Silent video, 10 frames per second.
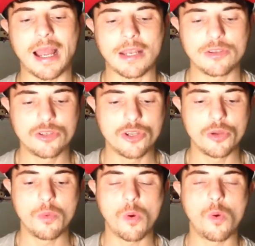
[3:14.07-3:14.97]
I
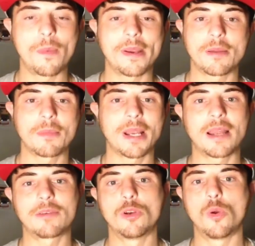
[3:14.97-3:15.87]
do hope Inter
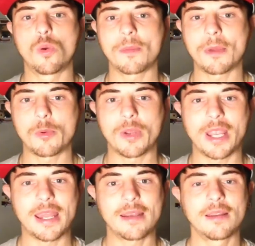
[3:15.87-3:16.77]
Milan loan him out
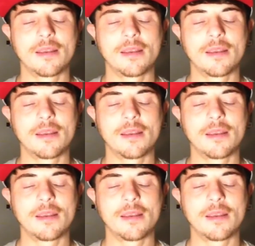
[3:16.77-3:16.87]
again,